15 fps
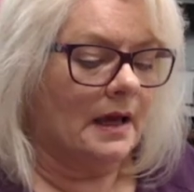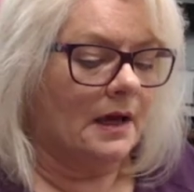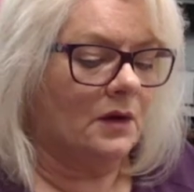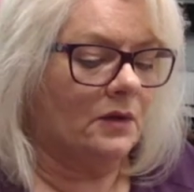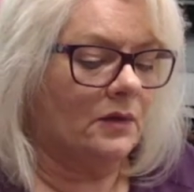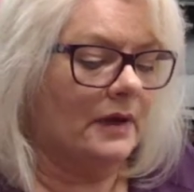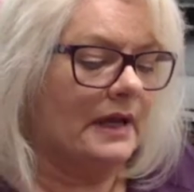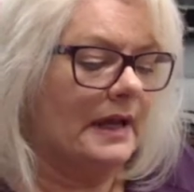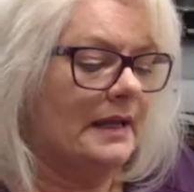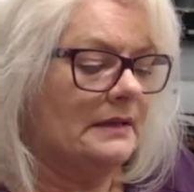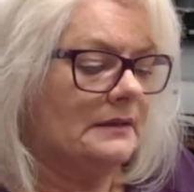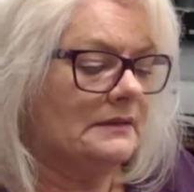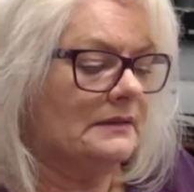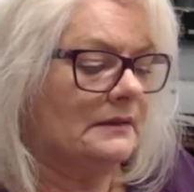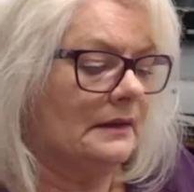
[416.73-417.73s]

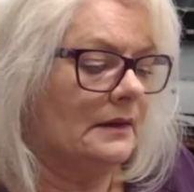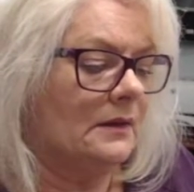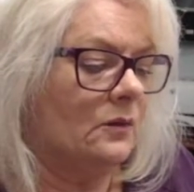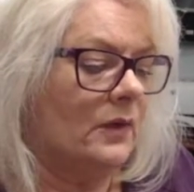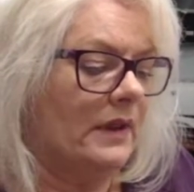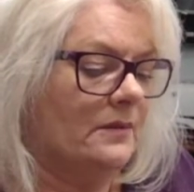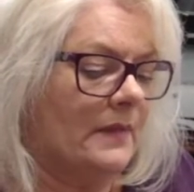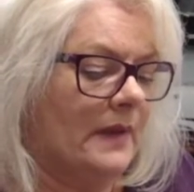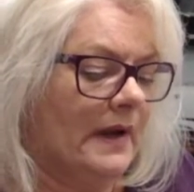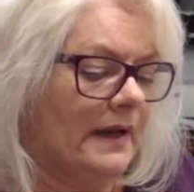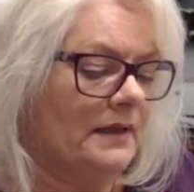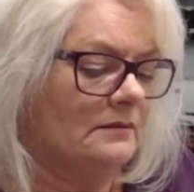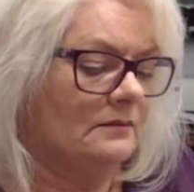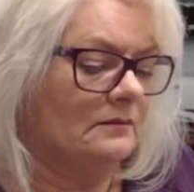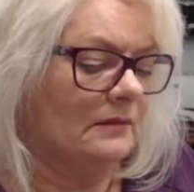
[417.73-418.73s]
create with my
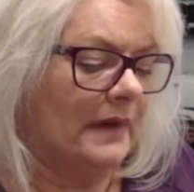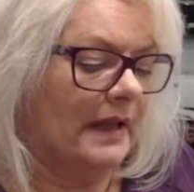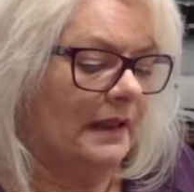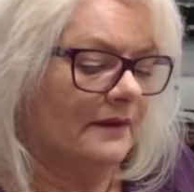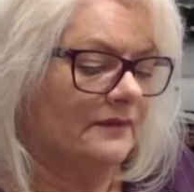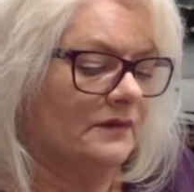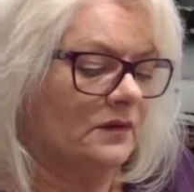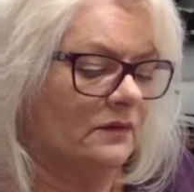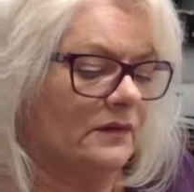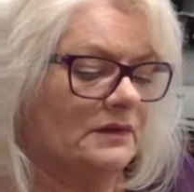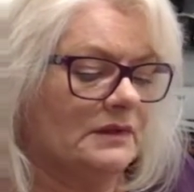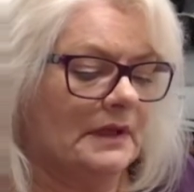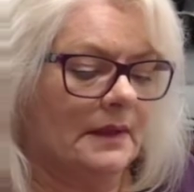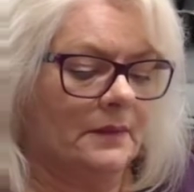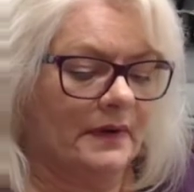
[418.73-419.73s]
leftover
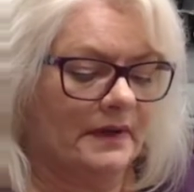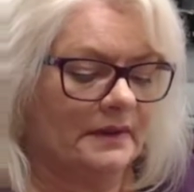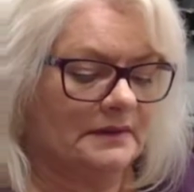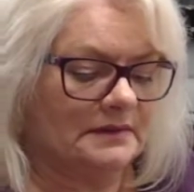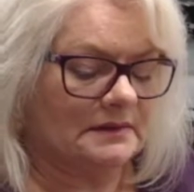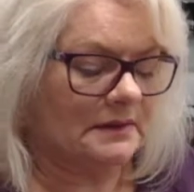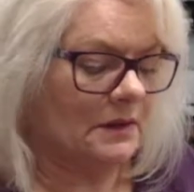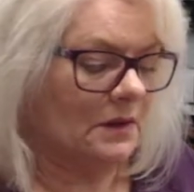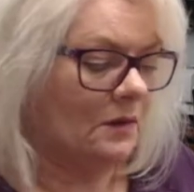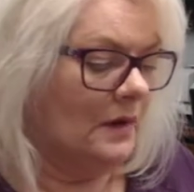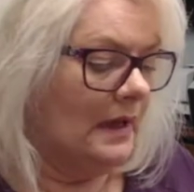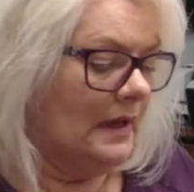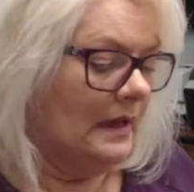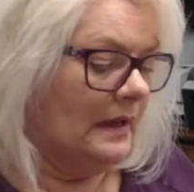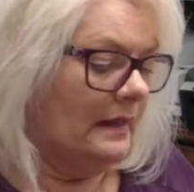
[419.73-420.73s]
jelly prints. So
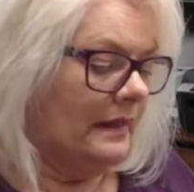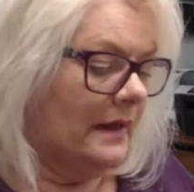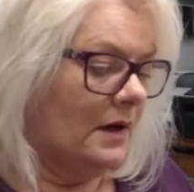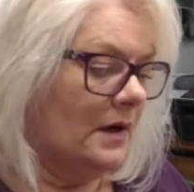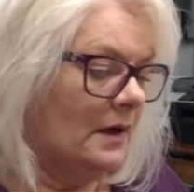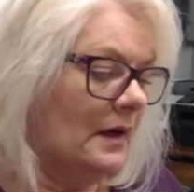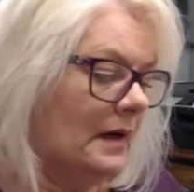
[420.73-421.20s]
there